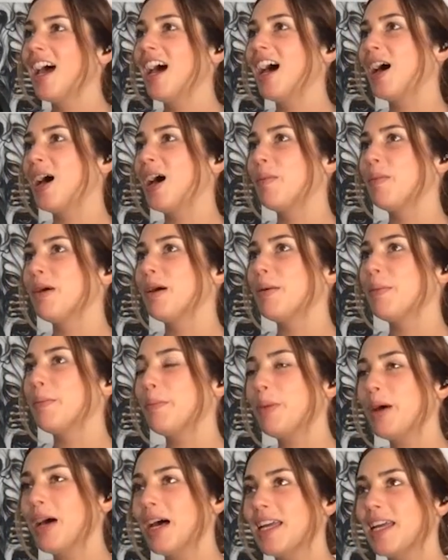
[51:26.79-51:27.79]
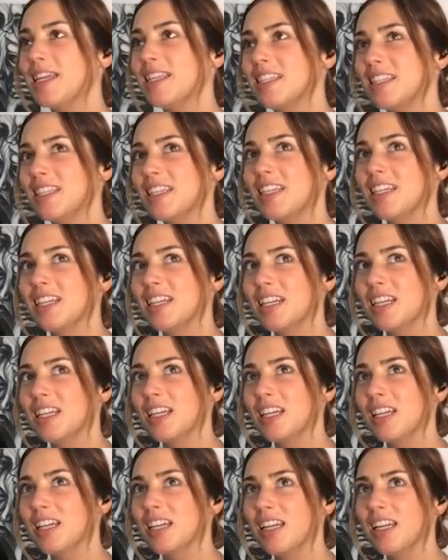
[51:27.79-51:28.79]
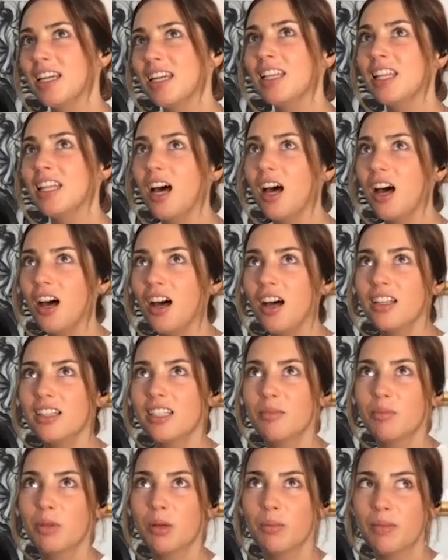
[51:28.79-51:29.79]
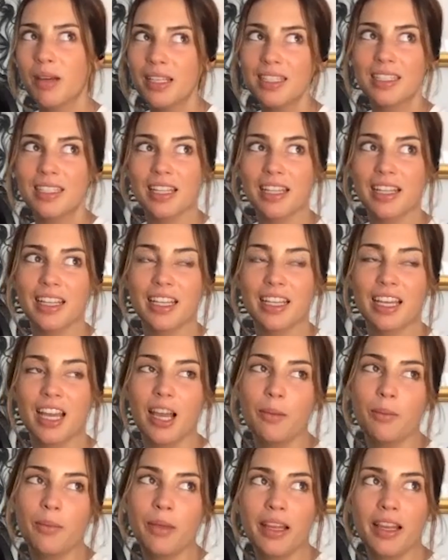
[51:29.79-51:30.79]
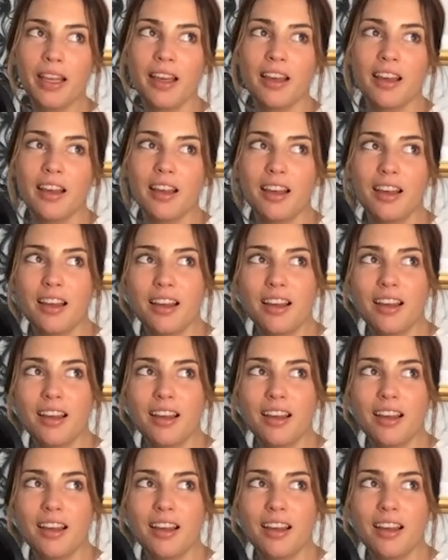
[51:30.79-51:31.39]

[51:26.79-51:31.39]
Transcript: Um, but in the hot summer months lately, I'm like a